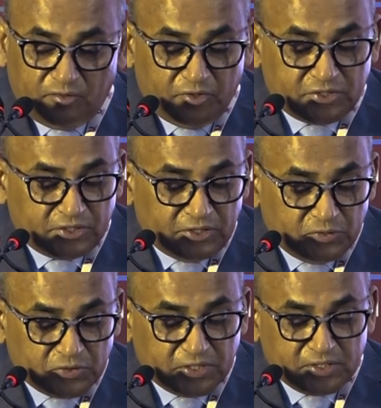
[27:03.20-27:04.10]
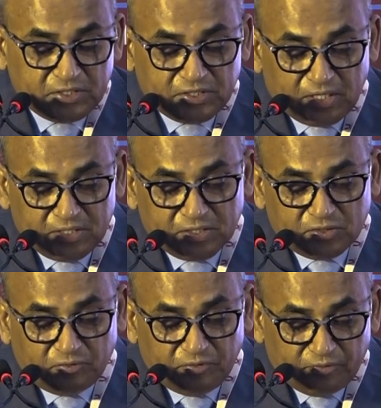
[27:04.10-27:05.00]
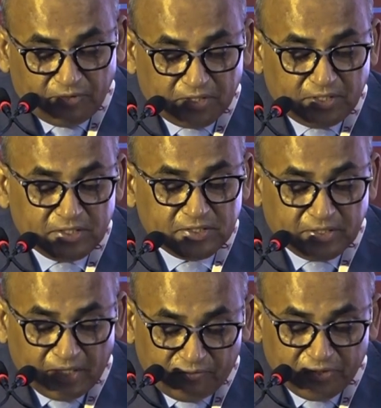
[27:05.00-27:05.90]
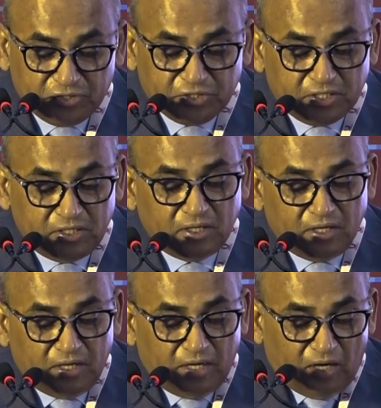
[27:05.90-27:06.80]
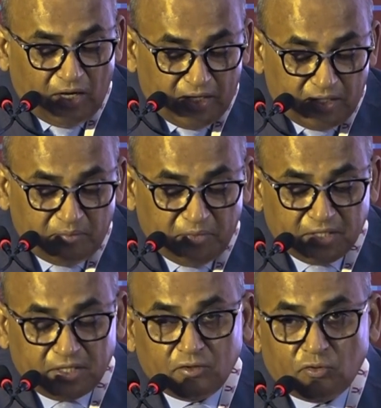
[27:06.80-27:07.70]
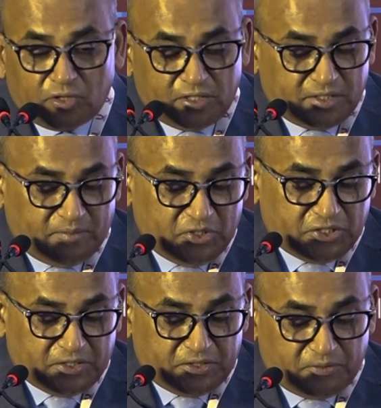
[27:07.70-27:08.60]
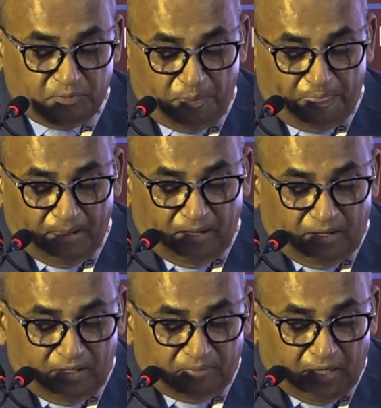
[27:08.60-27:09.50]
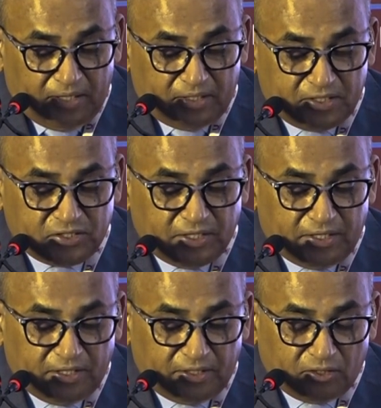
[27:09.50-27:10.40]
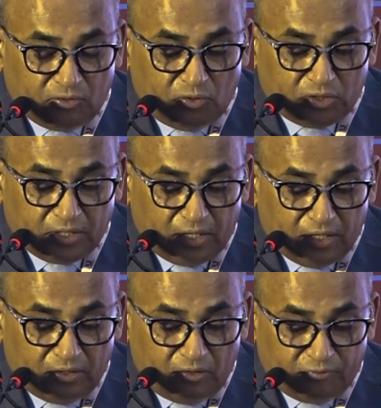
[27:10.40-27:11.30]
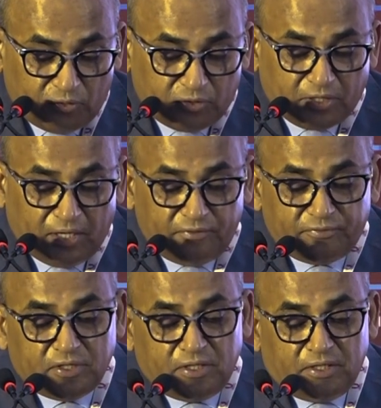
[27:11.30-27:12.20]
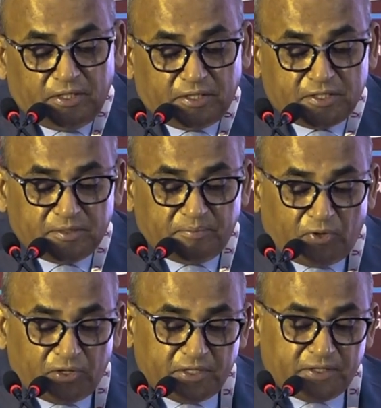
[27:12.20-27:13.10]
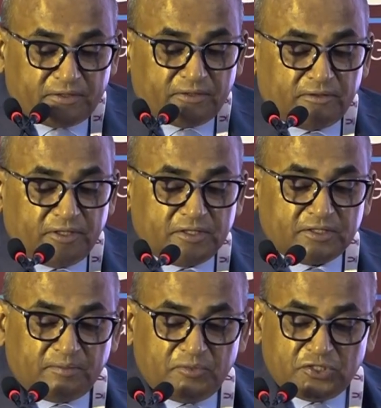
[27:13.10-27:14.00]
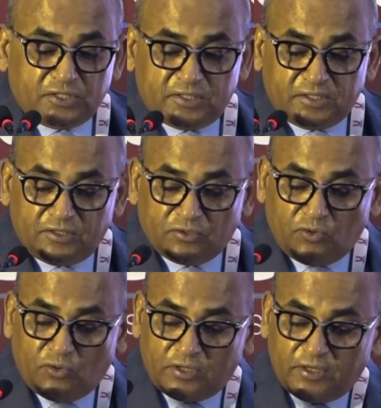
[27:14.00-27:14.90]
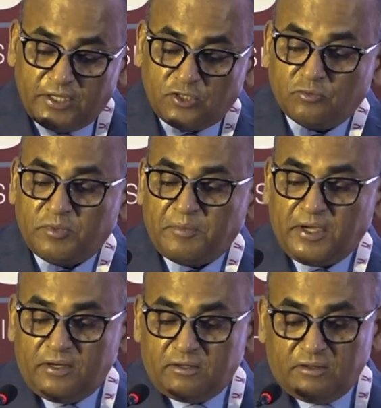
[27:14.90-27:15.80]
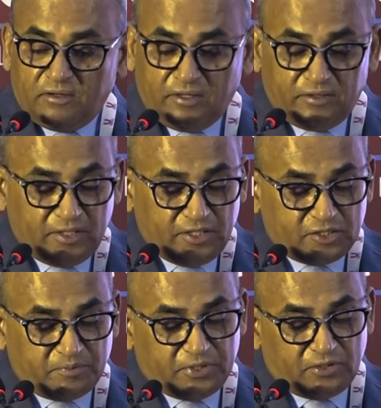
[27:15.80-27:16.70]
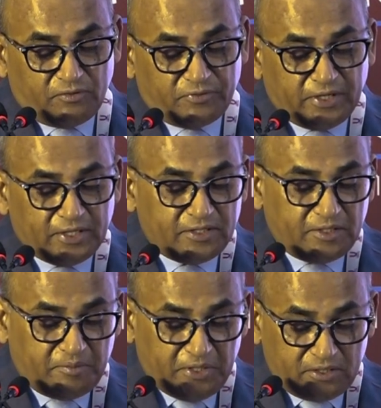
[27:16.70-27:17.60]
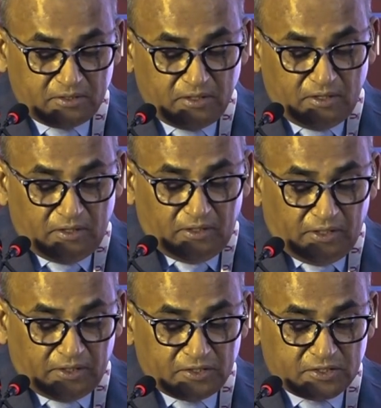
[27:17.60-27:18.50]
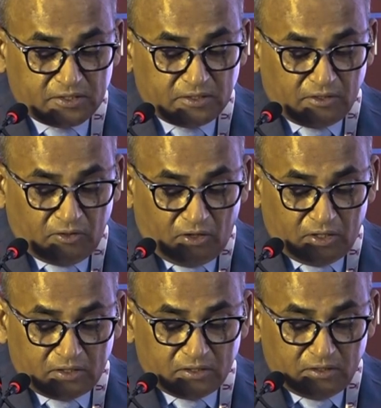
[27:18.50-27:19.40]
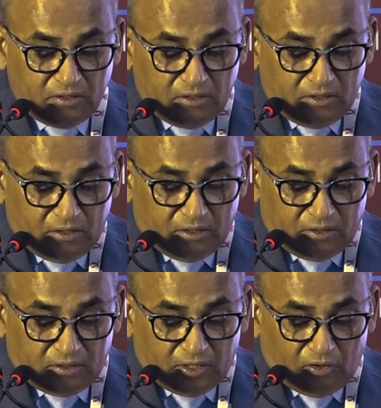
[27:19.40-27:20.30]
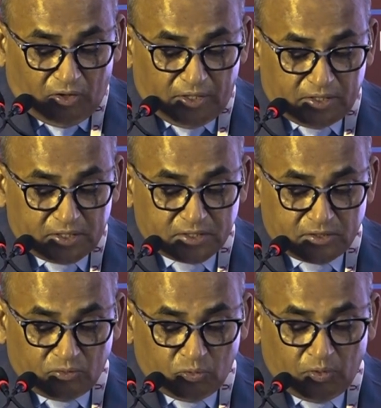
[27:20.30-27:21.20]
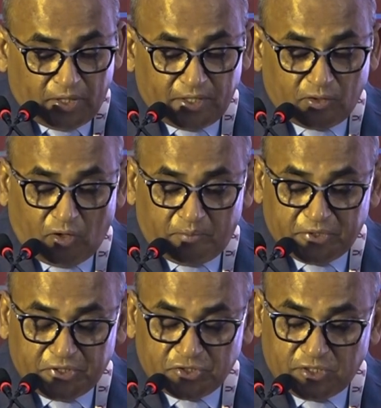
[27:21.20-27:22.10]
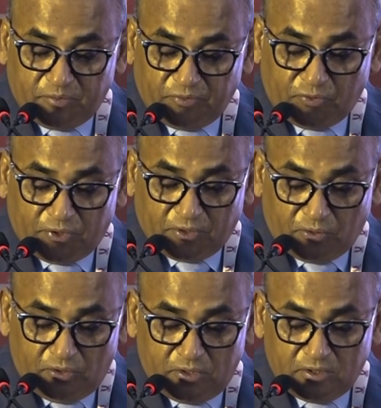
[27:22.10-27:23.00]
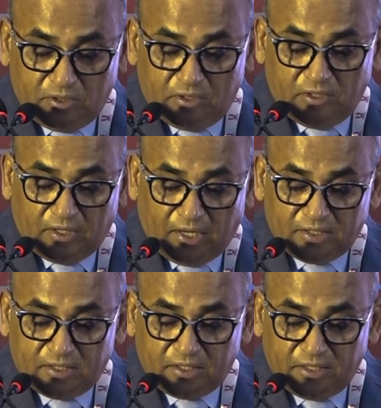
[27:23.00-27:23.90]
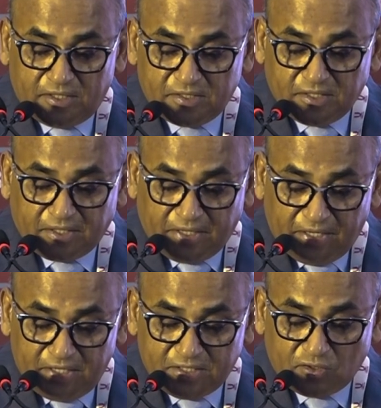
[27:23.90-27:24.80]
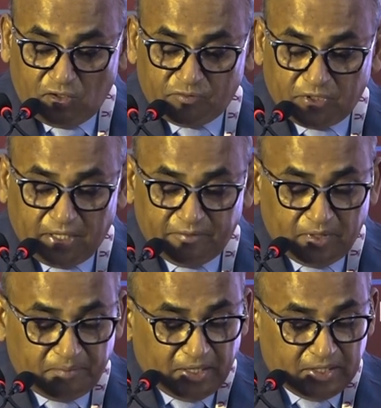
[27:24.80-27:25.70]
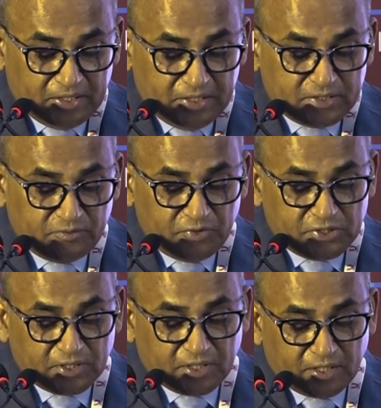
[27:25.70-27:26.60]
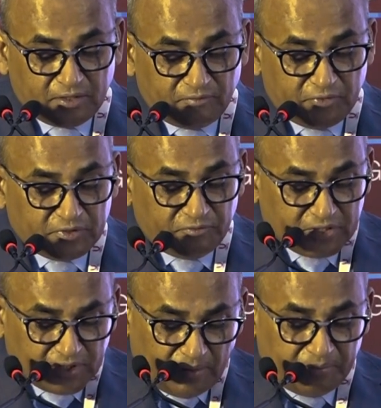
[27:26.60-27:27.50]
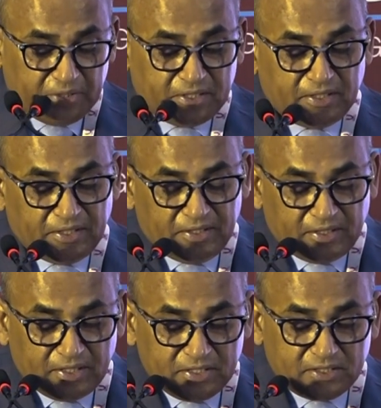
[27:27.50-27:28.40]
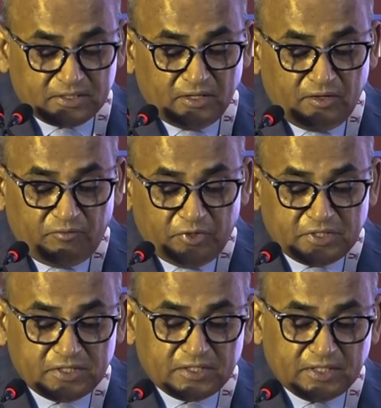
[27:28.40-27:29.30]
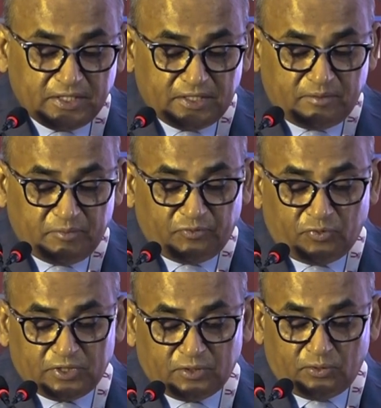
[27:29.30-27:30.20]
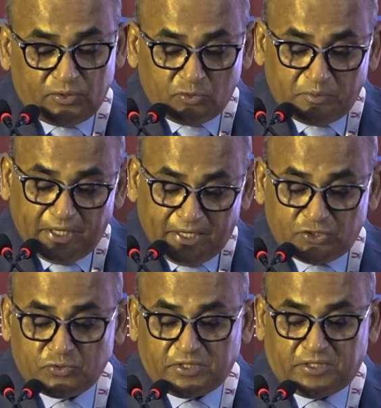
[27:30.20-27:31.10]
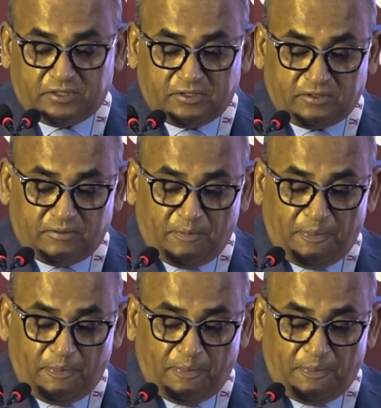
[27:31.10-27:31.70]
which reduces the chances of inflicting self injury in making oral submissions. In my understanding of courtcraft, it is important that the submissions in the court need to be made in the spirit of a healthy debate. It is not the lawyers who are in competition before the court. Rather, it is the case of the rival parties with competing interests which is there before the court to be adjudicated.